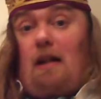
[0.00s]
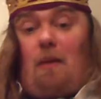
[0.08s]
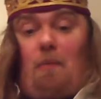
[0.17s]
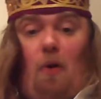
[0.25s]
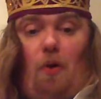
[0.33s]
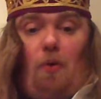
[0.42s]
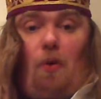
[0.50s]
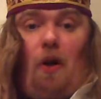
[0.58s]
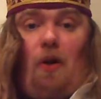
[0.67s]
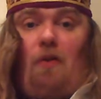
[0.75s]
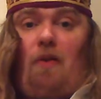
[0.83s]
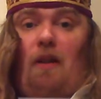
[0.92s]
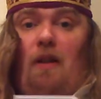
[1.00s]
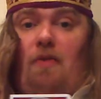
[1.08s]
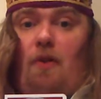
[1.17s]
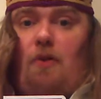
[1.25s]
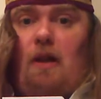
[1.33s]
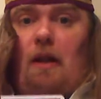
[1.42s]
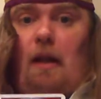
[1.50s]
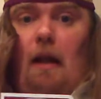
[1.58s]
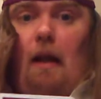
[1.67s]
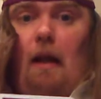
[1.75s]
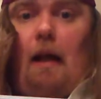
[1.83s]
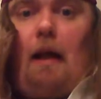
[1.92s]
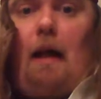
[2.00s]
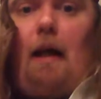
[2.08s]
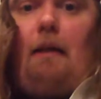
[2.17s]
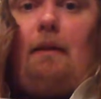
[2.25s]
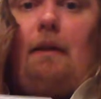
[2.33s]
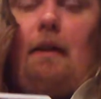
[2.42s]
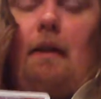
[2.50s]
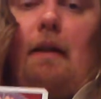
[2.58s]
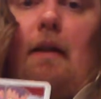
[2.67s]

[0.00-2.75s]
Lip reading: I'm not overly fussy, and I'm